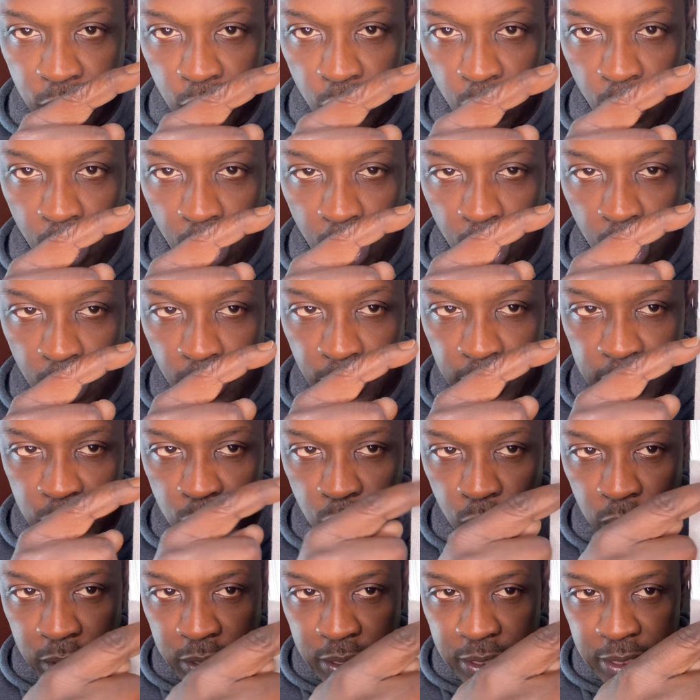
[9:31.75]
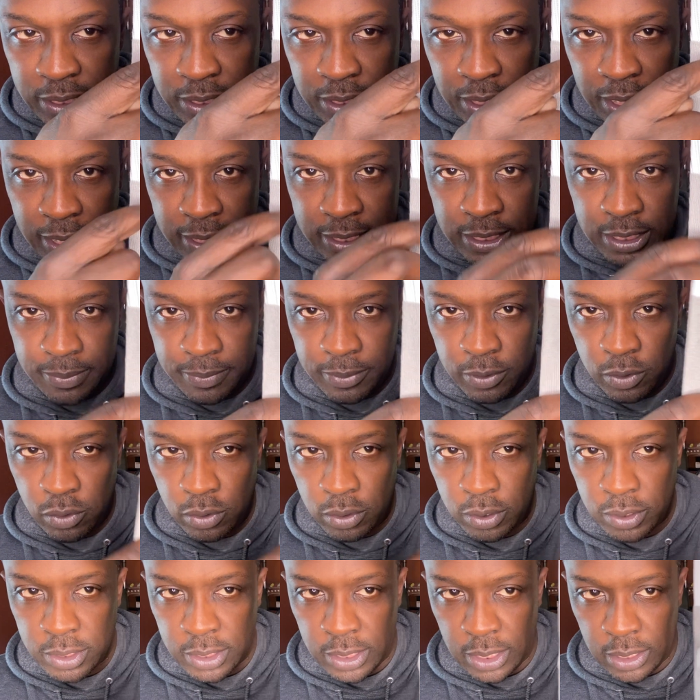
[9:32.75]
You always want these lines to be
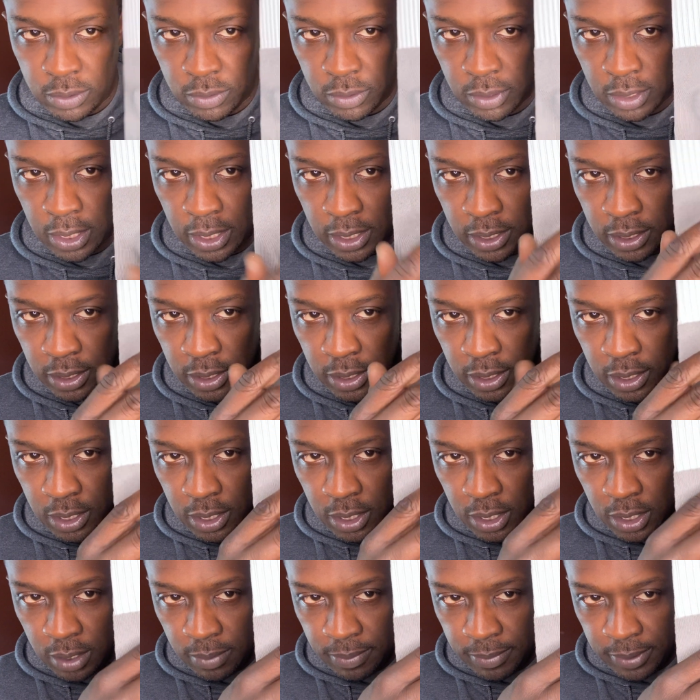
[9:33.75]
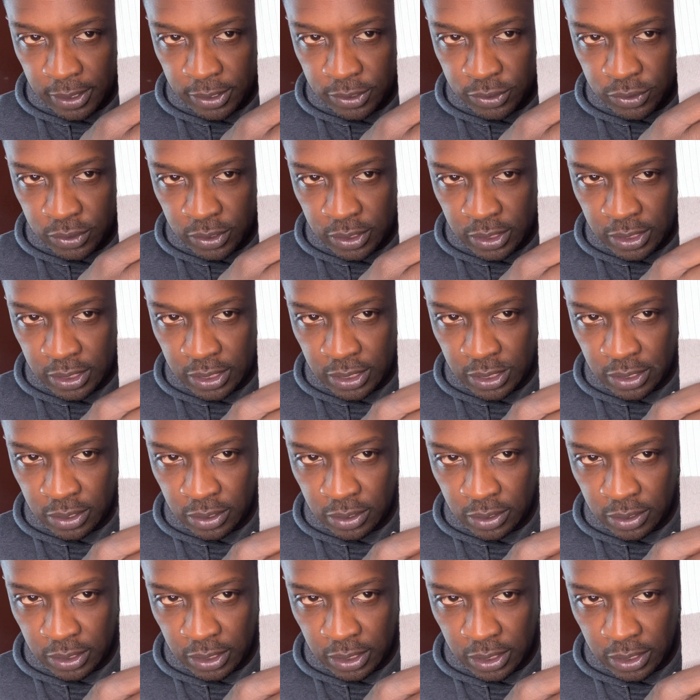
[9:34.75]
horizontal, okay? Make sure that they're,
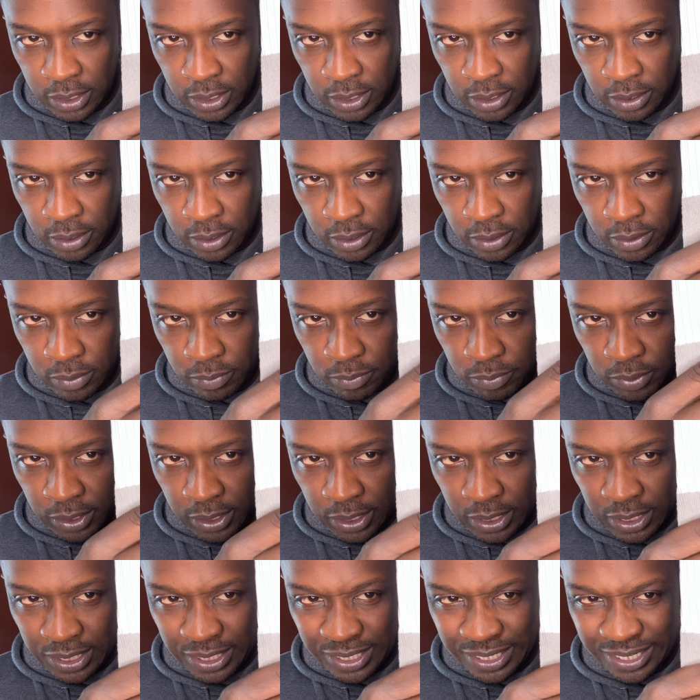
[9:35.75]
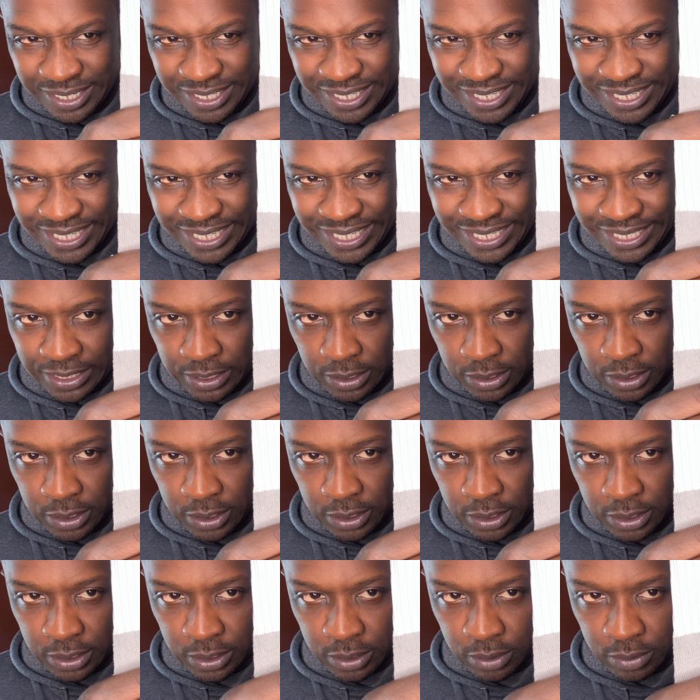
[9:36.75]
yeah, there you go. Bring that down
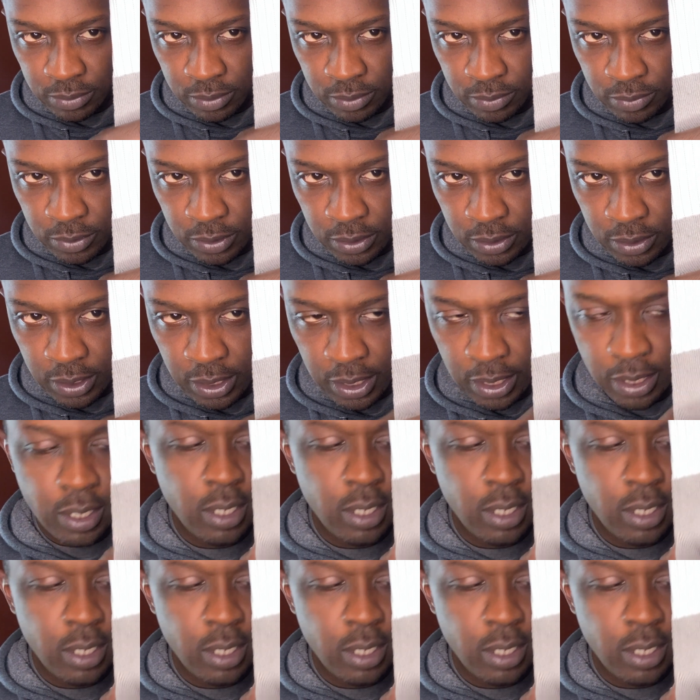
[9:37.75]
just a little bit. Okay.